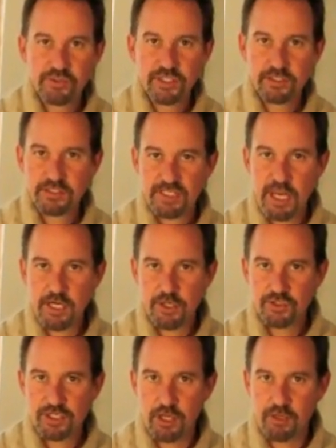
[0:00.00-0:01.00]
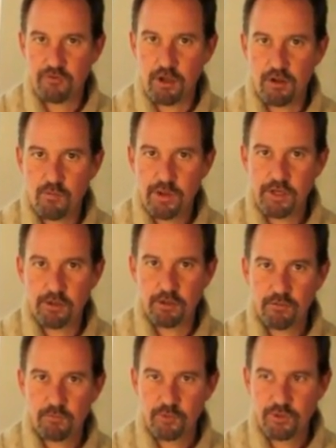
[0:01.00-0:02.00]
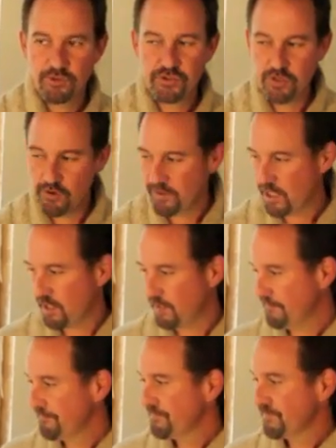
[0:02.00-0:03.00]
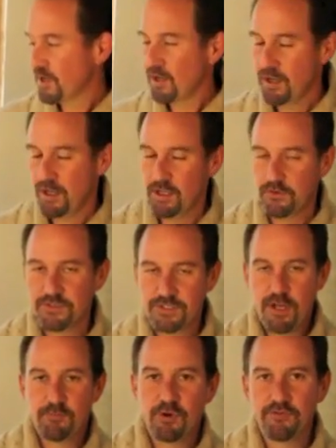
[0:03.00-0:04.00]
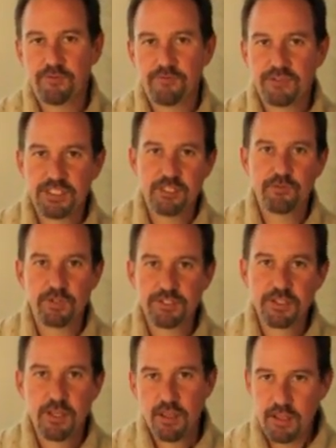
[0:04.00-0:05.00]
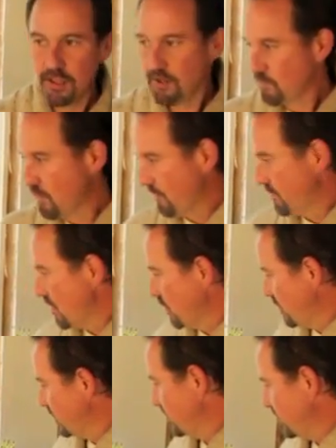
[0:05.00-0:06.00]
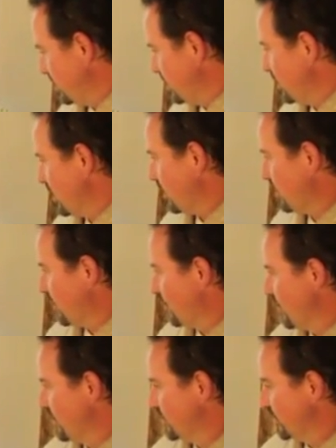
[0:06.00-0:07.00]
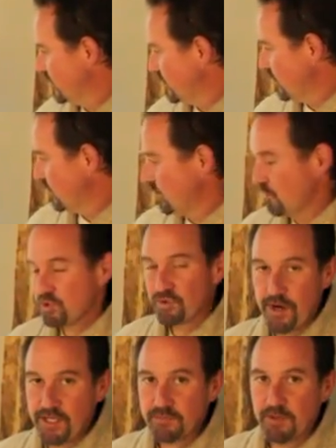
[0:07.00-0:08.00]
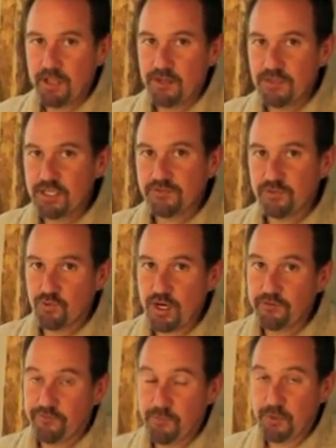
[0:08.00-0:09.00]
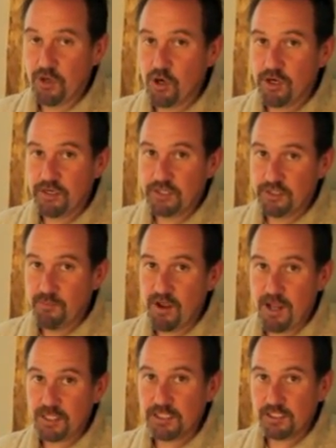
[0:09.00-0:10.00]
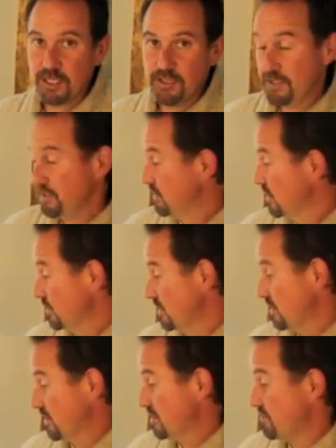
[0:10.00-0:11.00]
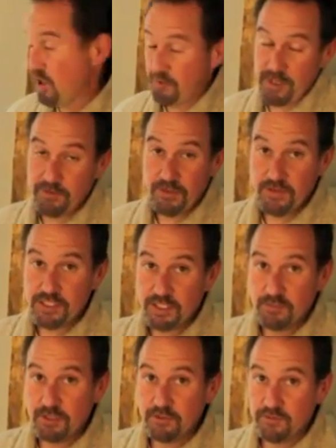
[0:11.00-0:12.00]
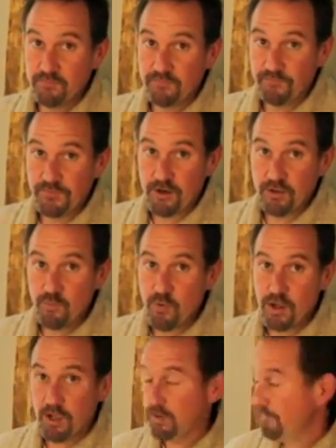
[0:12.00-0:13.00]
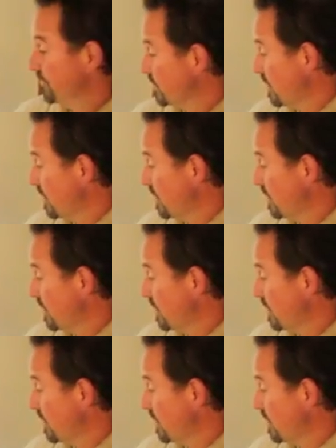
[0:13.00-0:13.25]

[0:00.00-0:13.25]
sustaining yourself all winter when you're snowed in, there's a number of different secrets. One of them here you can see, we just transplanted these directly from the garden into pots, and this was an experiment and they seem to do fairly well.